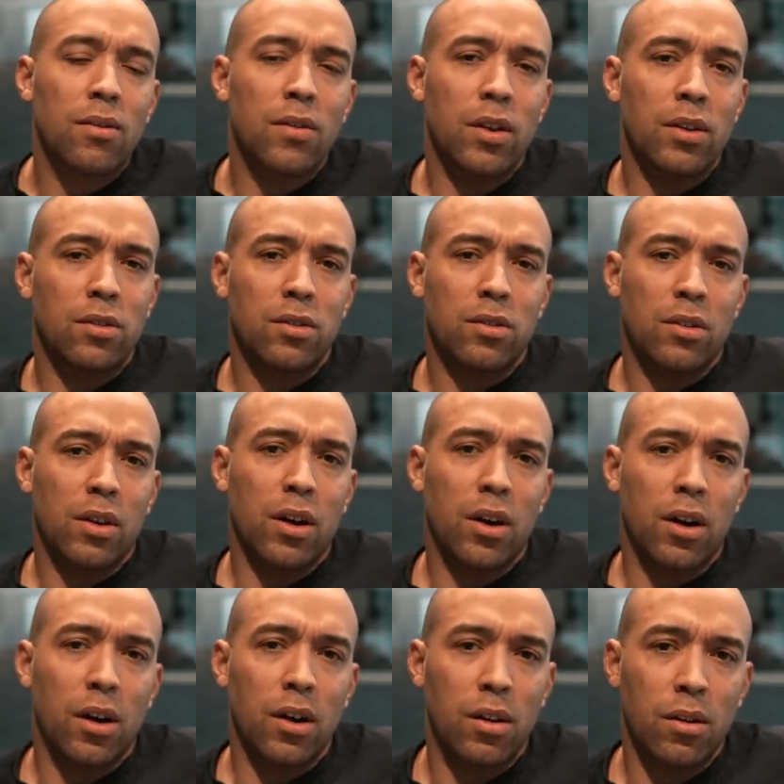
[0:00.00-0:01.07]
this
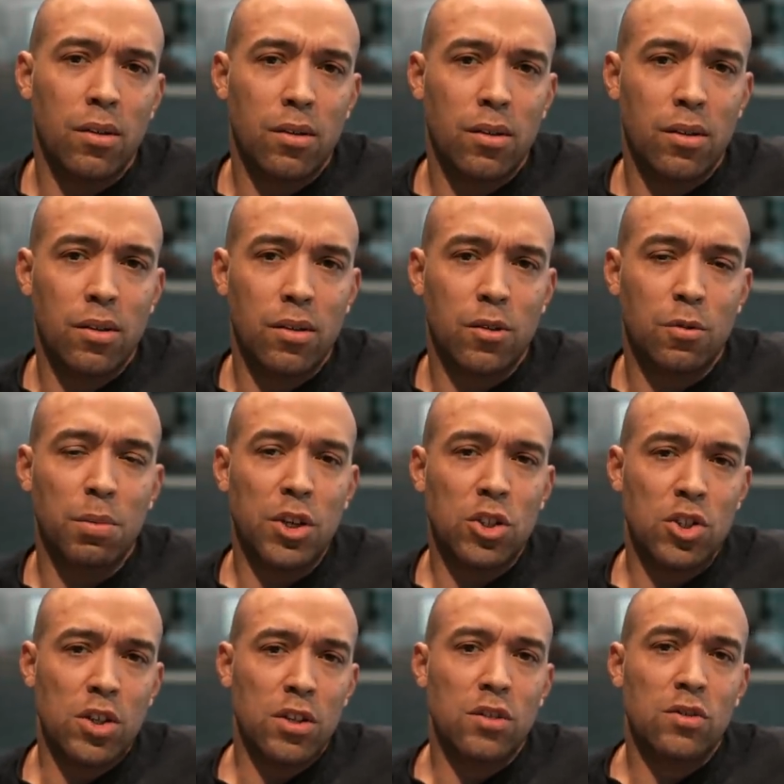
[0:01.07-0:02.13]
uh,
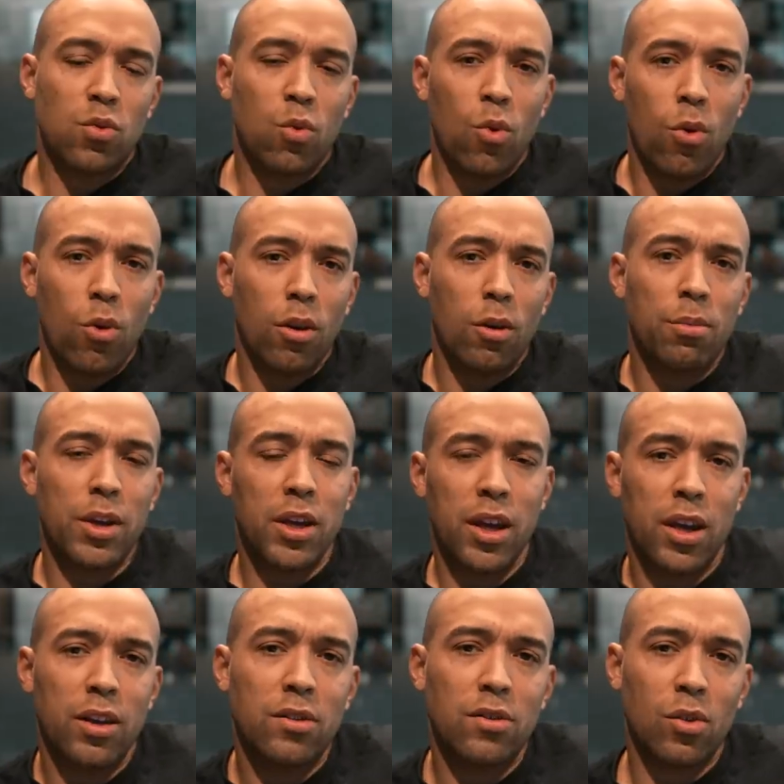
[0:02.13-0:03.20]
species war
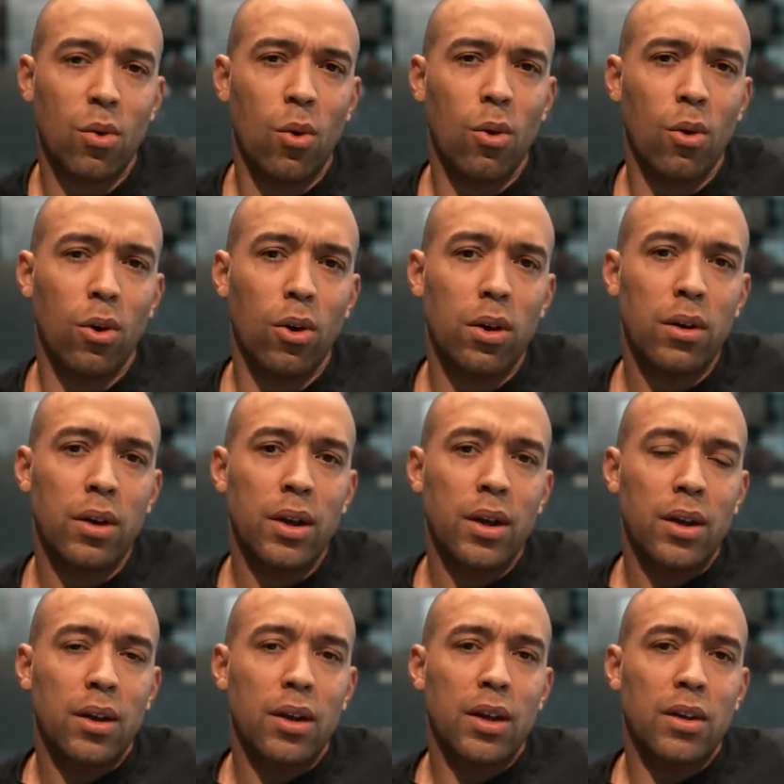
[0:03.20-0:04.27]
begins, or
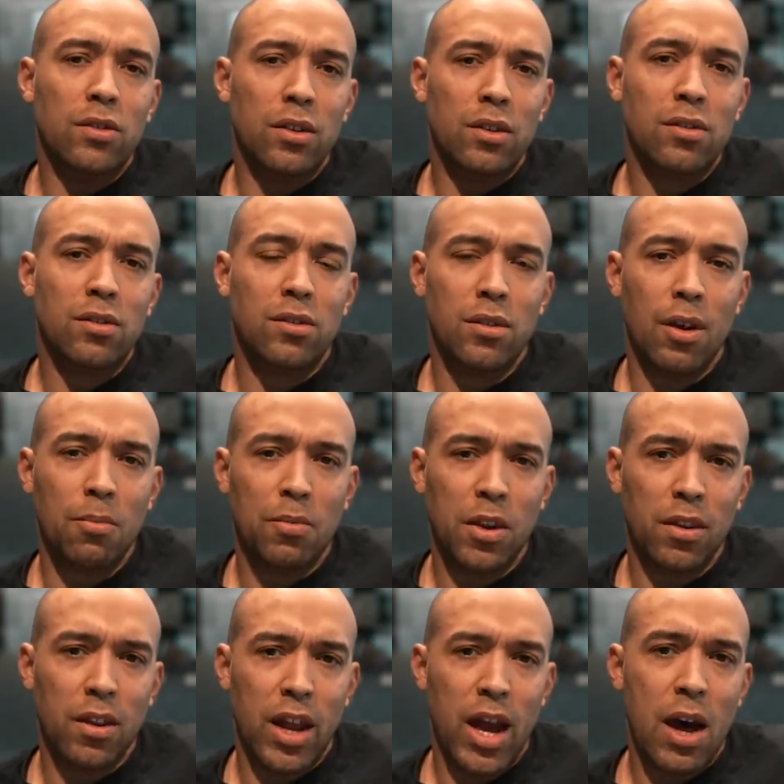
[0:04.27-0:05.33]
is this
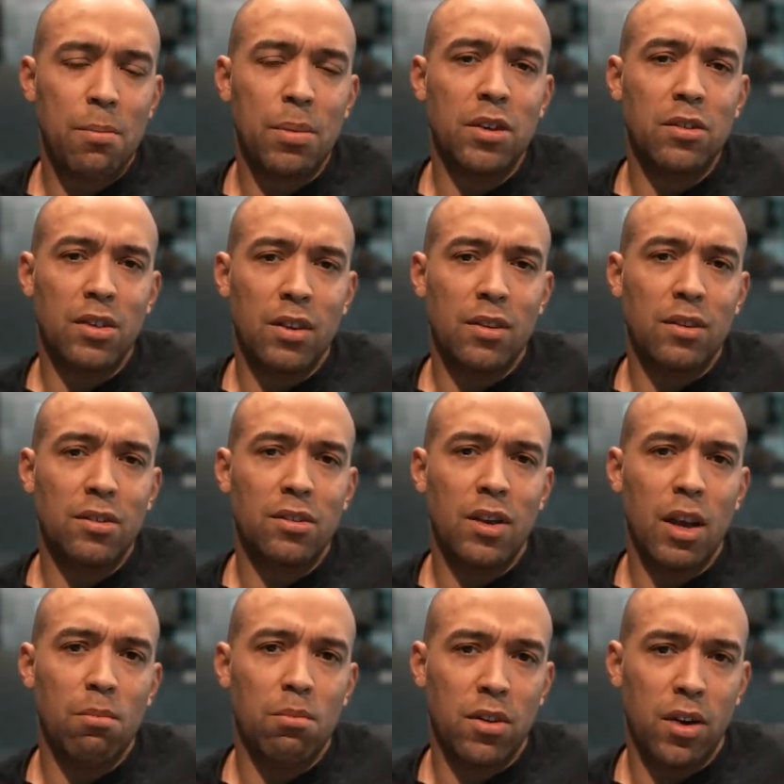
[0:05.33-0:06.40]
something that happens at the
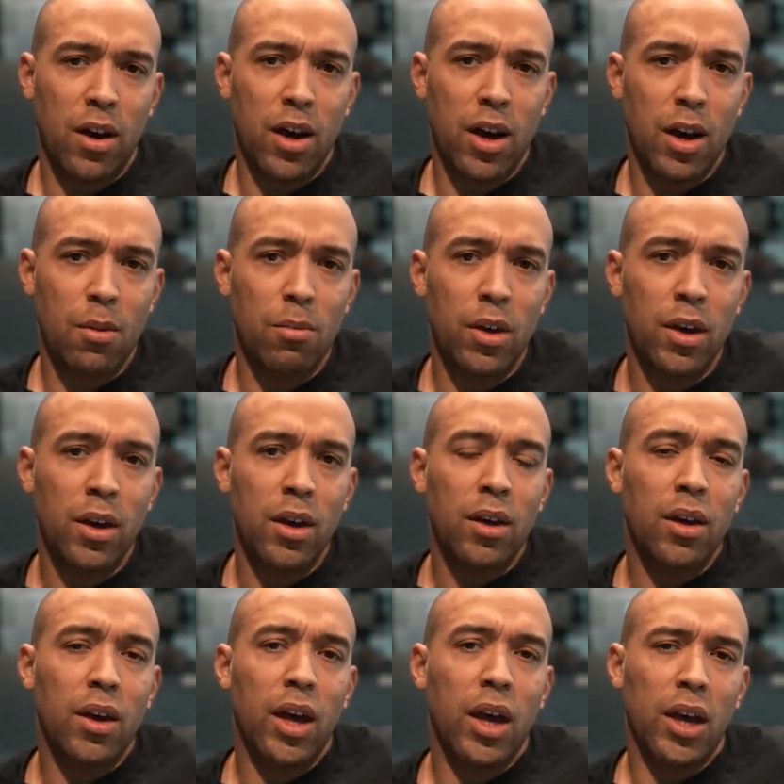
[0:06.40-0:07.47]
same time
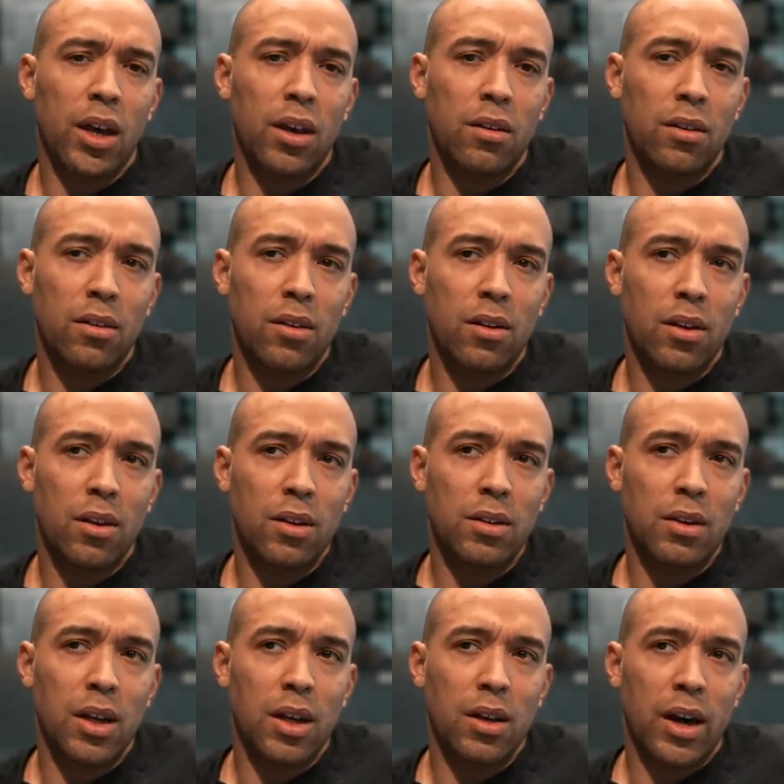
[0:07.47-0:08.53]
and
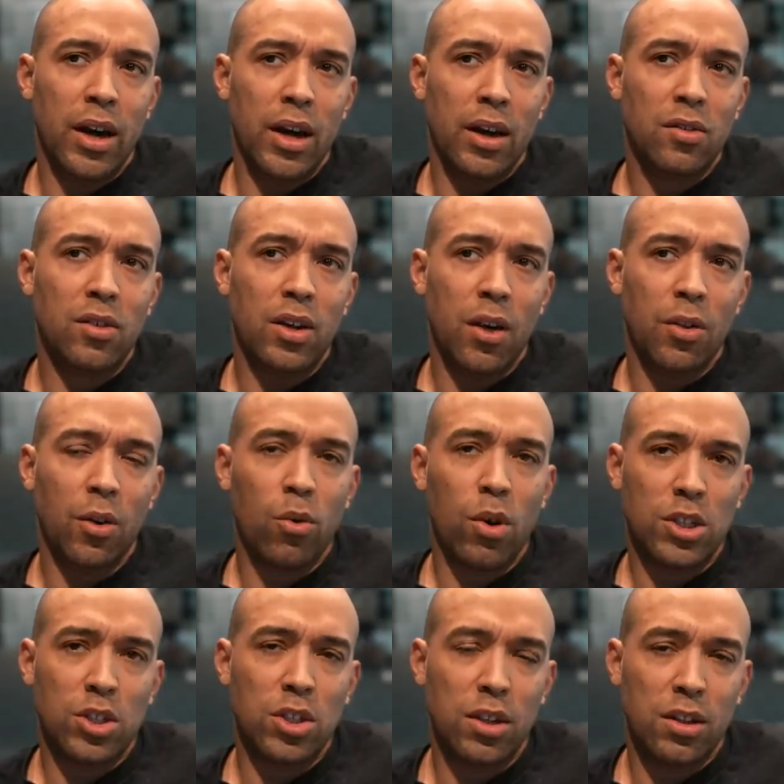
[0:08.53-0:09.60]
I guess the other
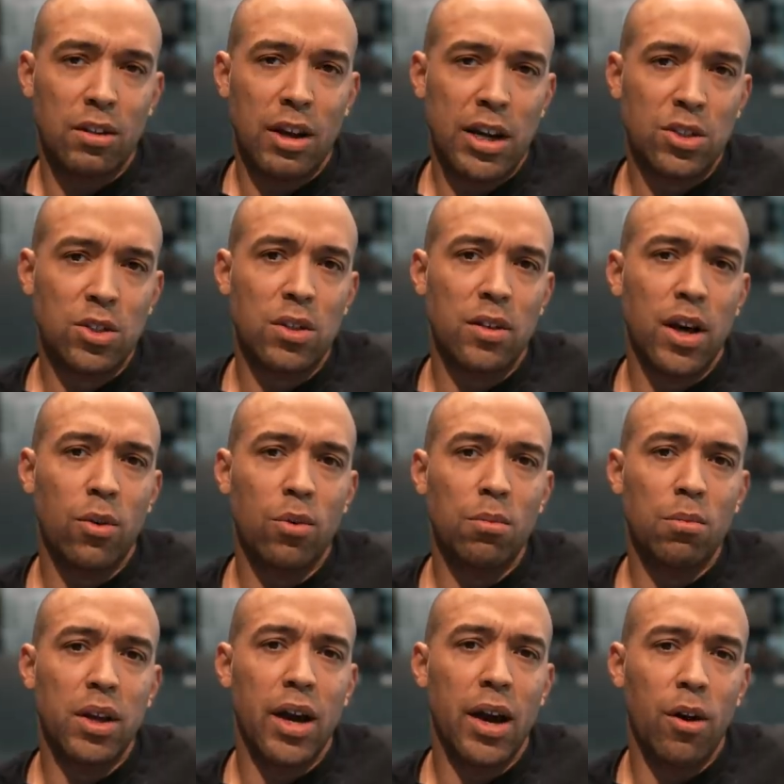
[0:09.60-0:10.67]
question attached to that
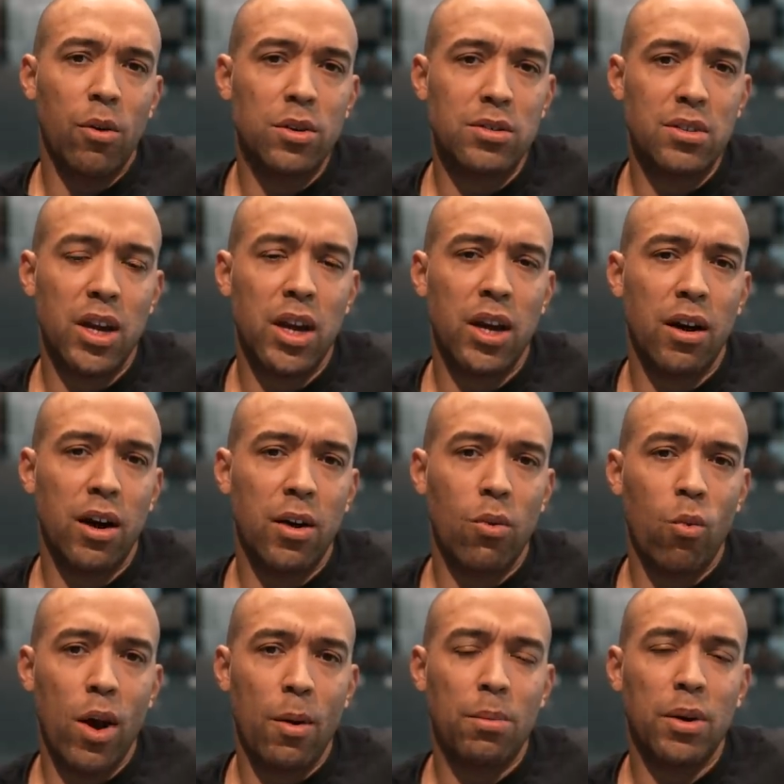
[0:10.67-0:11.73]
would be how is AI
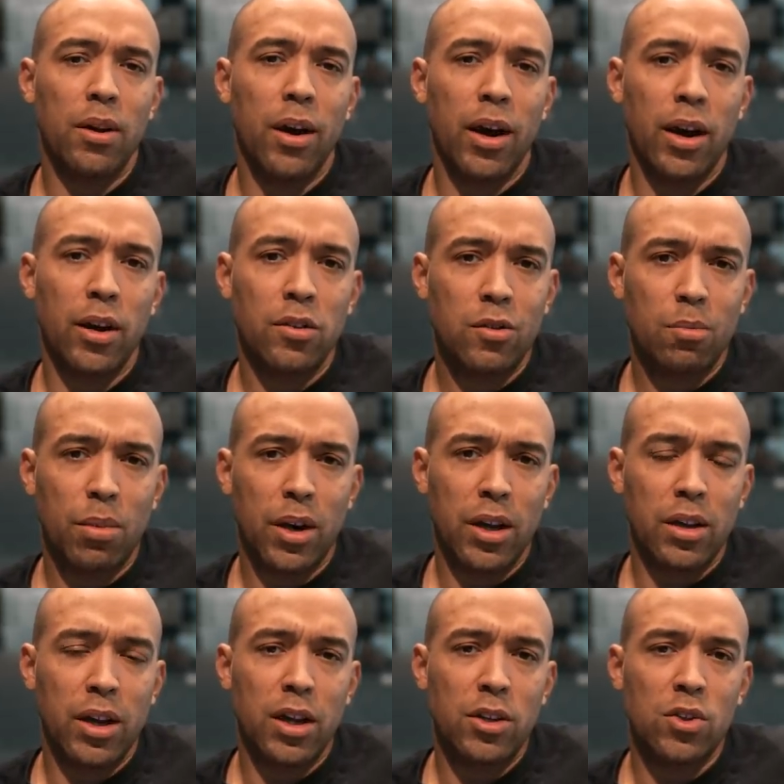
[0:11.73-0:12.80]
weaponized by
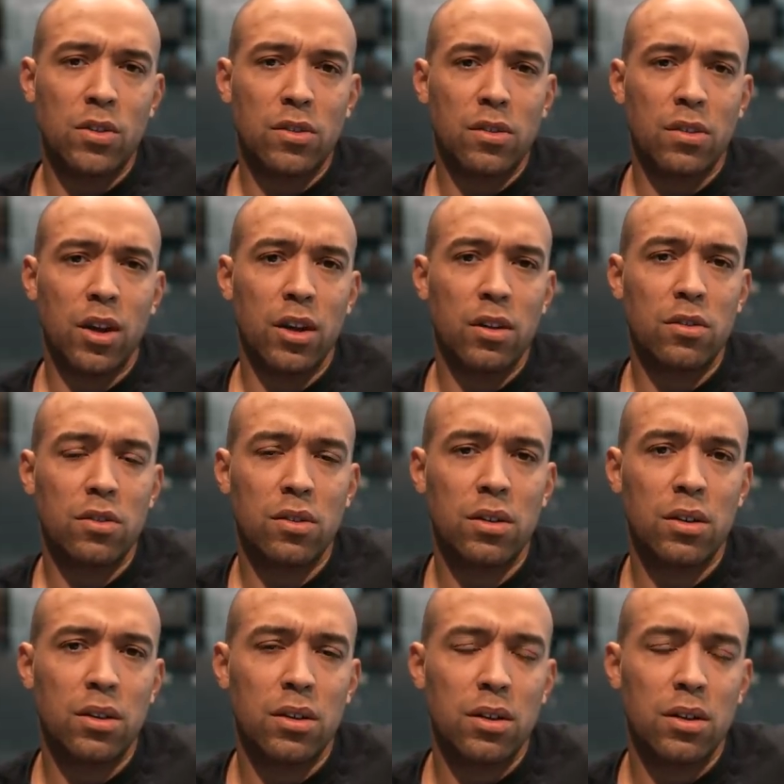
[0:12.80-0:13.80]
nation states?